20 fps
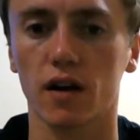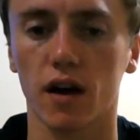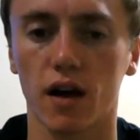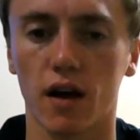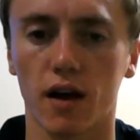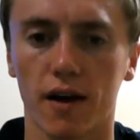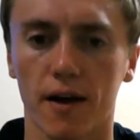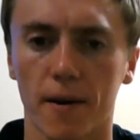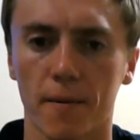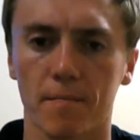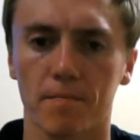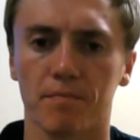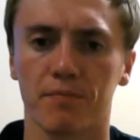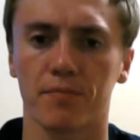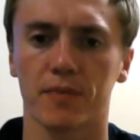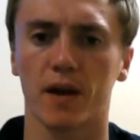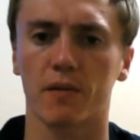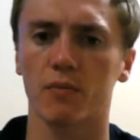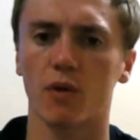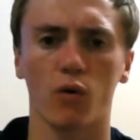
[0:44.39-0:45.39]

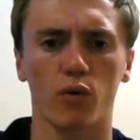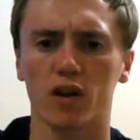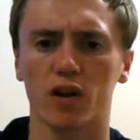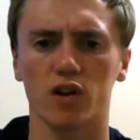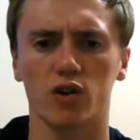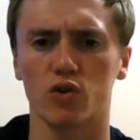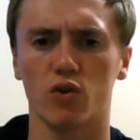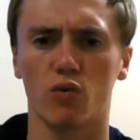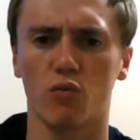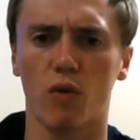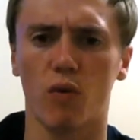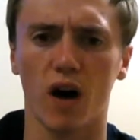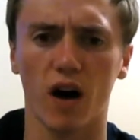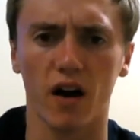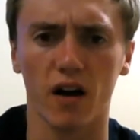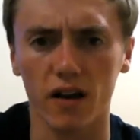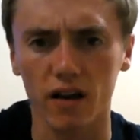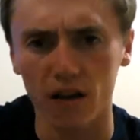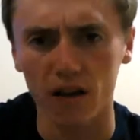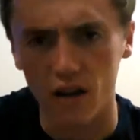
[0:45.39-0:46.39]
I'm not really sure
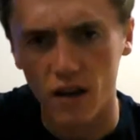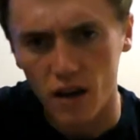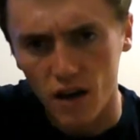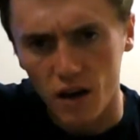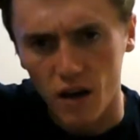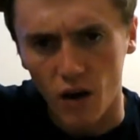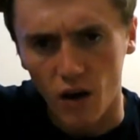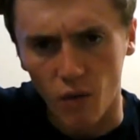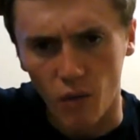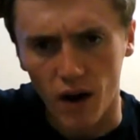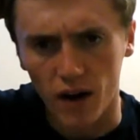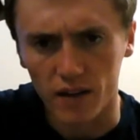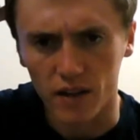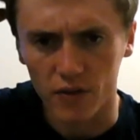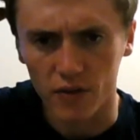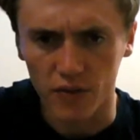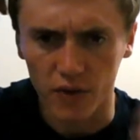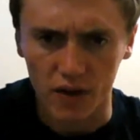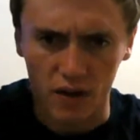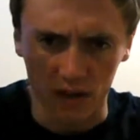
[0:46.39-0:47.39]
why, or why they
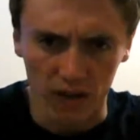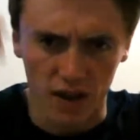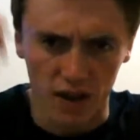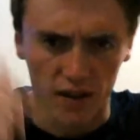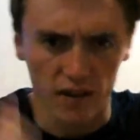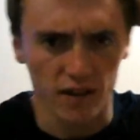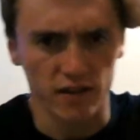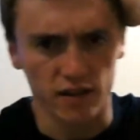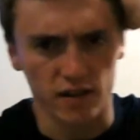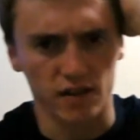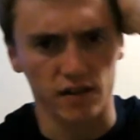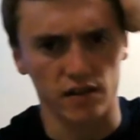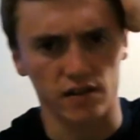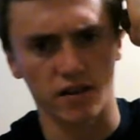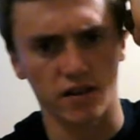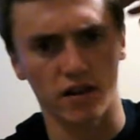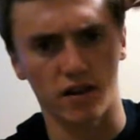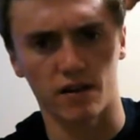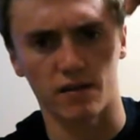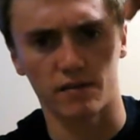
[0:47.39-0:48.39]
feel that this is
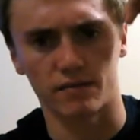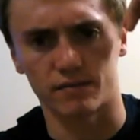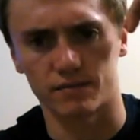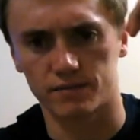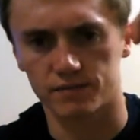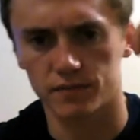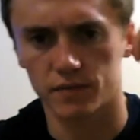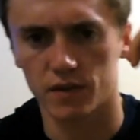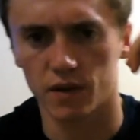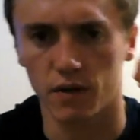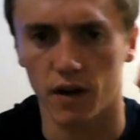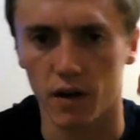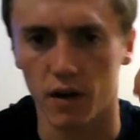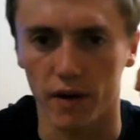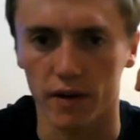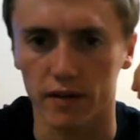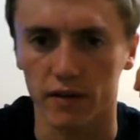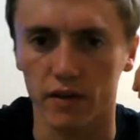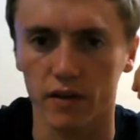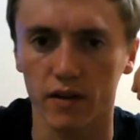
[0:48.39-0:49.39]
the right
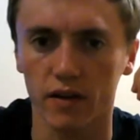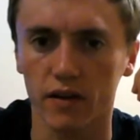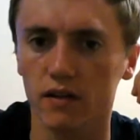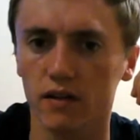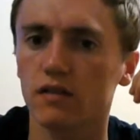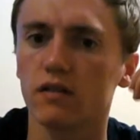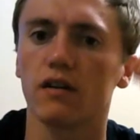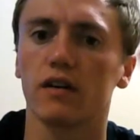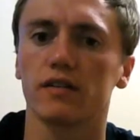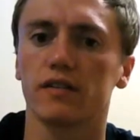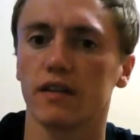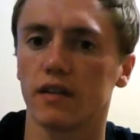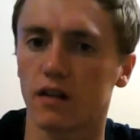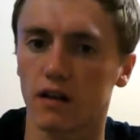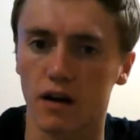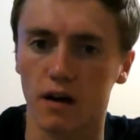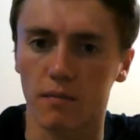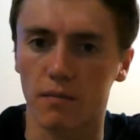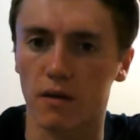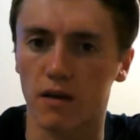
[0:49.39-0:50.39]
way to do it. I see a
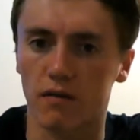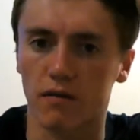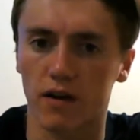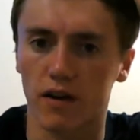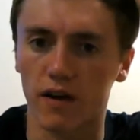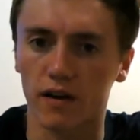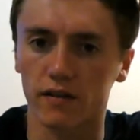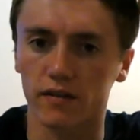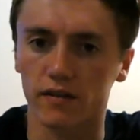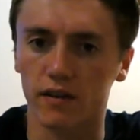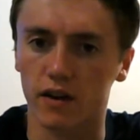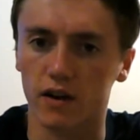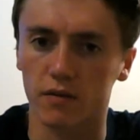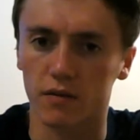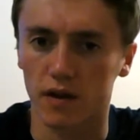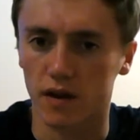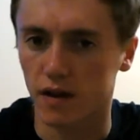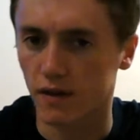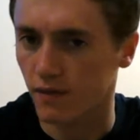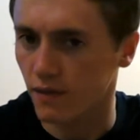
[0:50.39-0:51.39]
little bit of hair sticking up
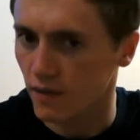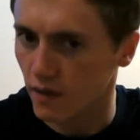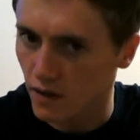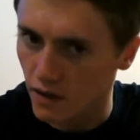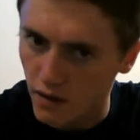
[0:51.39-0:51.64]
there.